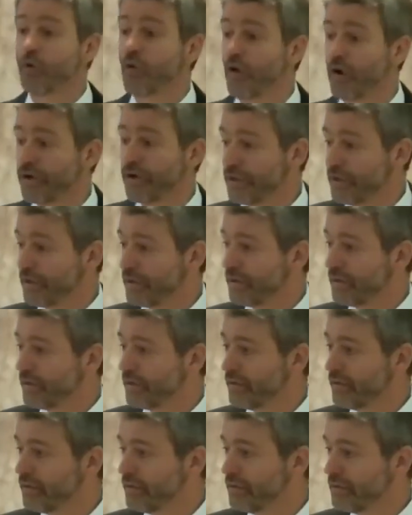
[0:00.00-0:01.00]
the Lord.
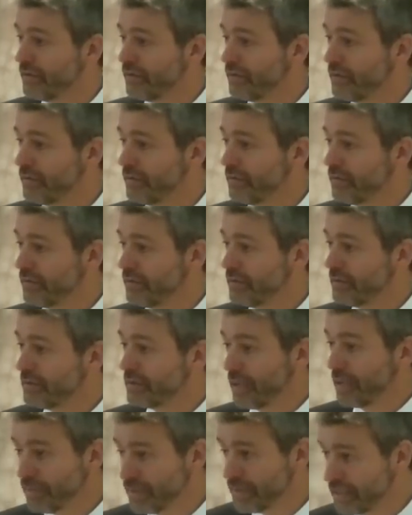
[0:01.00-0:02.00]

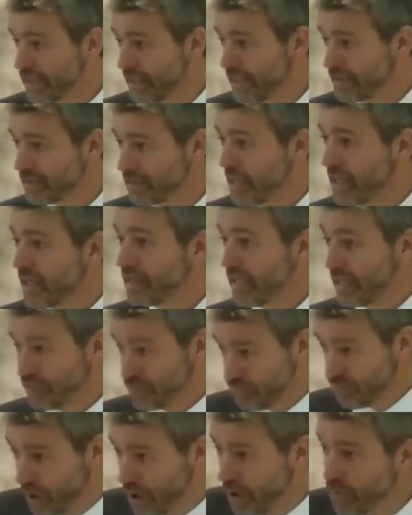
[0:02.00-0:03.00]
It's not what it says. They
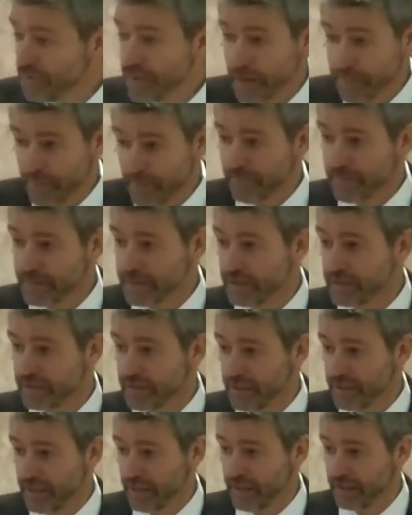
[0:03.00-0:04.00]
throw that
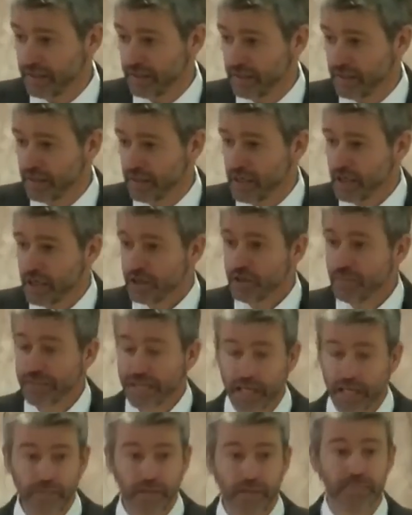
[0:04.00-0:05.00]
preposition in. You
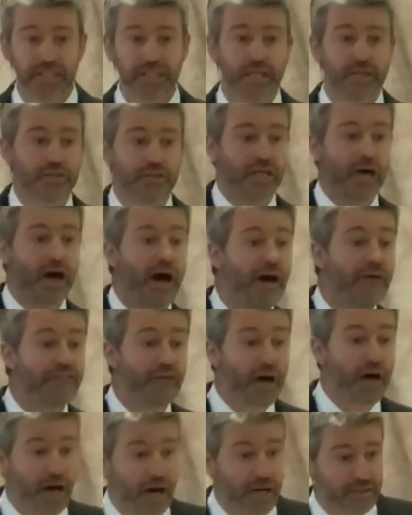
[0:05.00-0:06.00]
became imitators
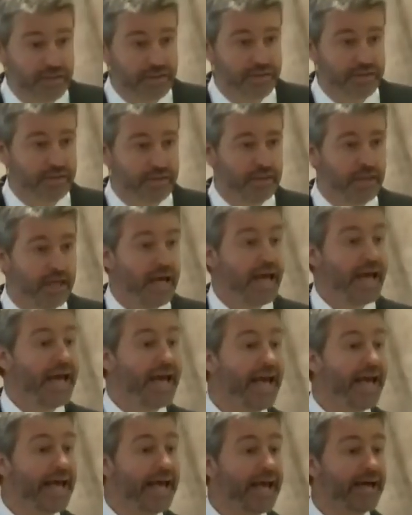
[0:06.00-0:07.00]
of us
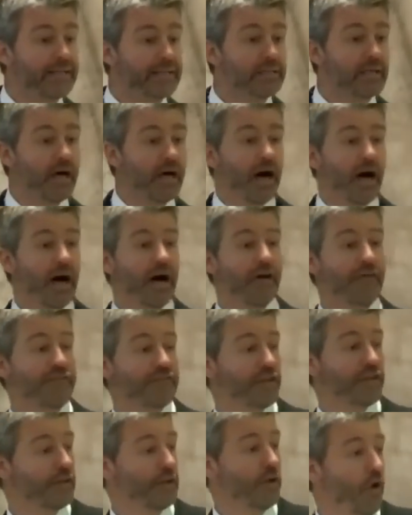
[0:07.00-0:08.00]
and
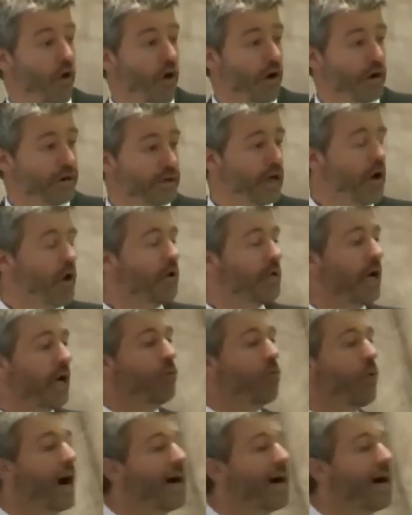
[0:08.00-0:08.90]
of the Lord. Now,